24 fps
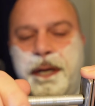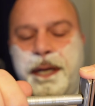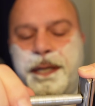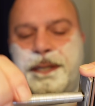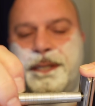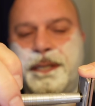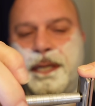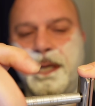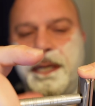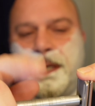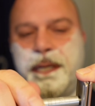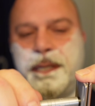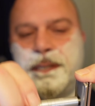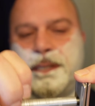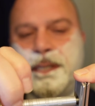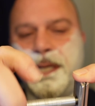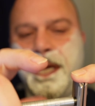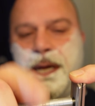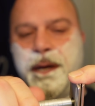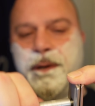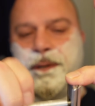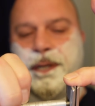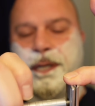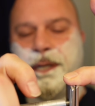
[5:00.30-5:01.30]
nice thing is
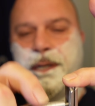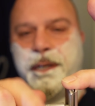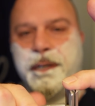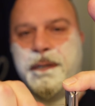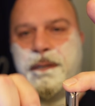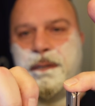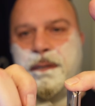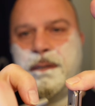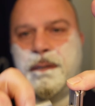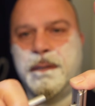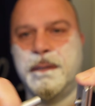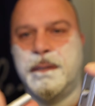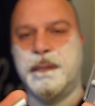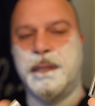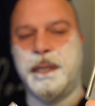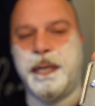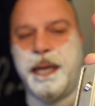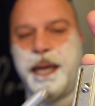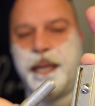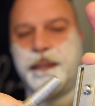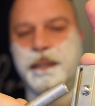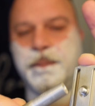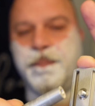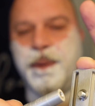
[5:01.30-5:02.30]
down here
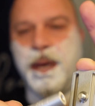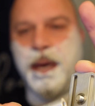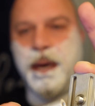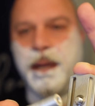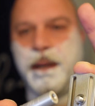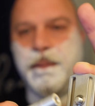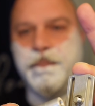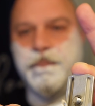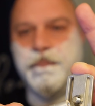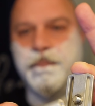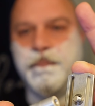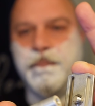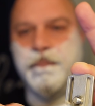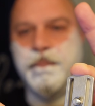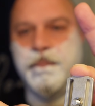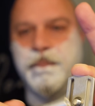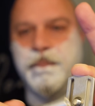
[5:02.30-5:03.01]
at the bottom,